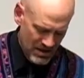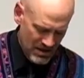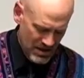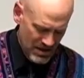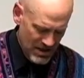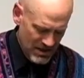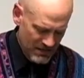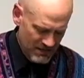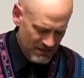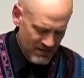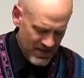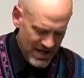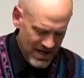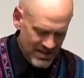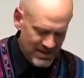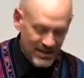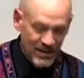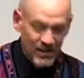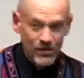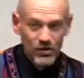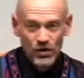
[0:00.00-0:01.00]
Uh,
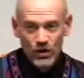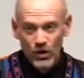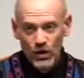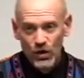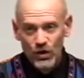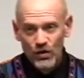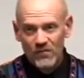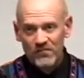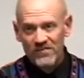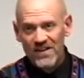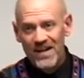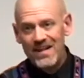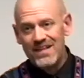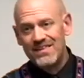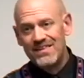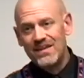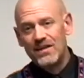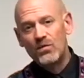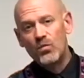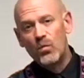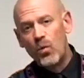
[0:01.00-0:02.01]
faith in who,
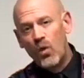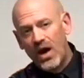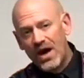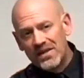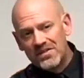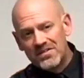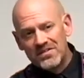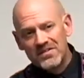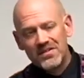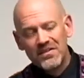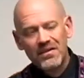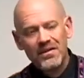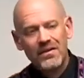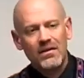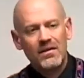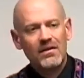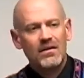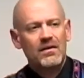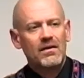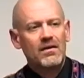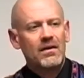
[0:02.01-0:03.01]
faith in what,
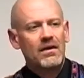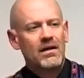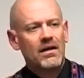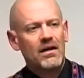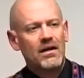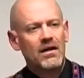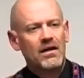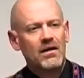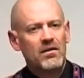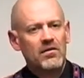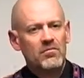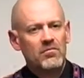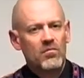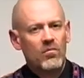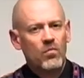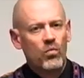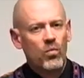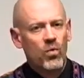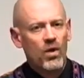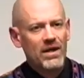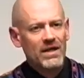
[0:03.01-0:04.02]
uh,
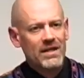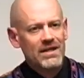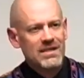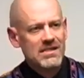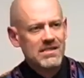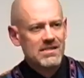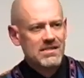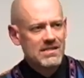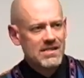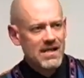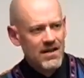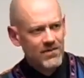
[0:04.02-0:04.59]
what is